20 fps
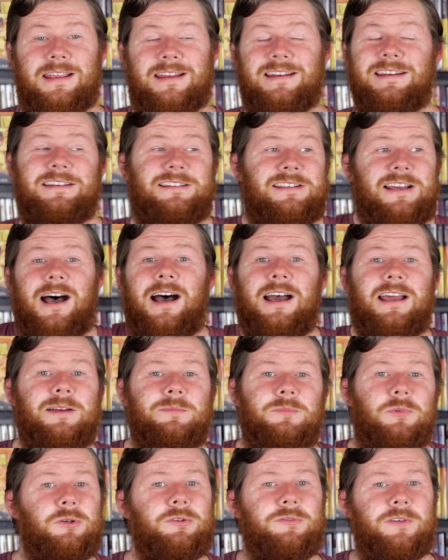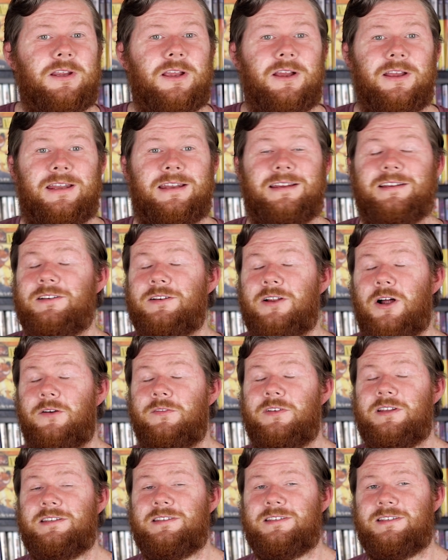an entire movie in and
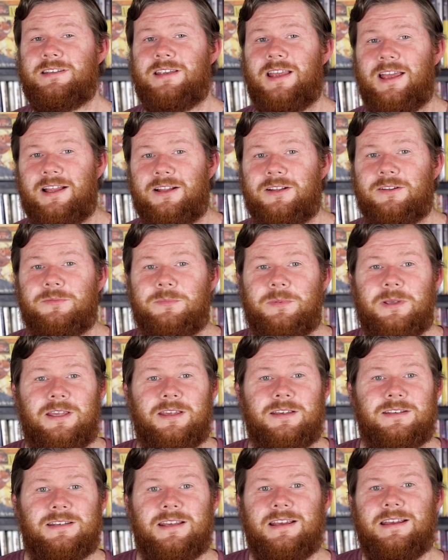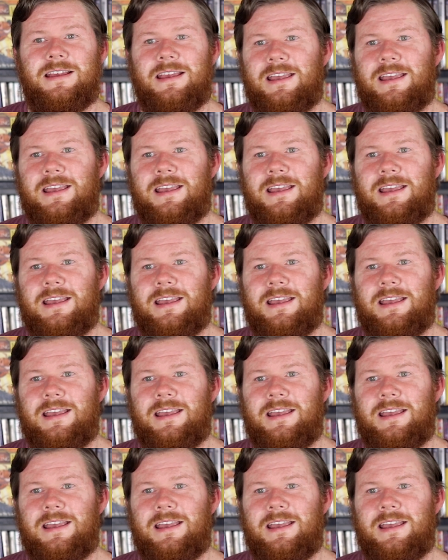of itself because